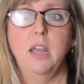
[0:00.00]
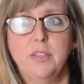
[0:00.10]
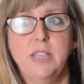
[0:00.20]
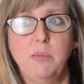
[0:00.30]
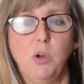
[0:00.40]
The
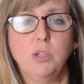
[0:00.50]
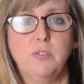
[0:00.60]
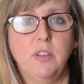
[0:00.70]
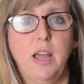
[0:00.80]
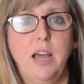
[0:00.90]
same goes
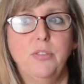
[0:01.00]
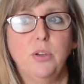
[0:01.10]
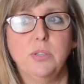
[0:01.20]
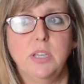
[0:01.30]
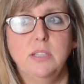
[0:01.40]
for that.
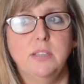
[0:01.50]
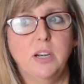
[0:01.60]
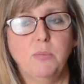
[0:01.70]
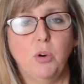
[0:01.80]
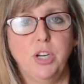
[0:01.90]
Those kids that
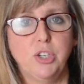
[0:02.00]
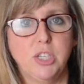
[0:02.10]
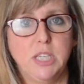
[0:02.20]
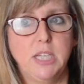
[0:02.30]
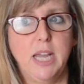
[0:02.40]
are more
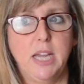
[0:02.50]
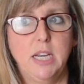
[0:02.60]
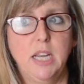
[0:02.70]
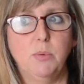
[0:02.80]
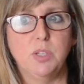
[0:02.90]
interested in
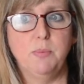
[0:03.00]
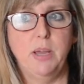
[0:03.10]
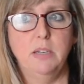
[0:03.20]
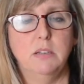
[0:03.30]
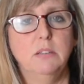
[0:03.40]
editing will
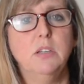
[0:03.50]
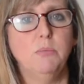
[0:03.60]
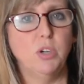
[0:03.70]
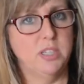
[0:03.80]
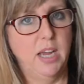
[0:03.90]
spend a little
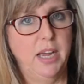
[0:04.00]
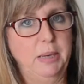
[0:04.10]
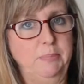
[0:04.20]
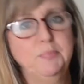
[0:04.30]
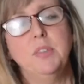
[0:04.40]
more
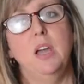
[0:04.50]
time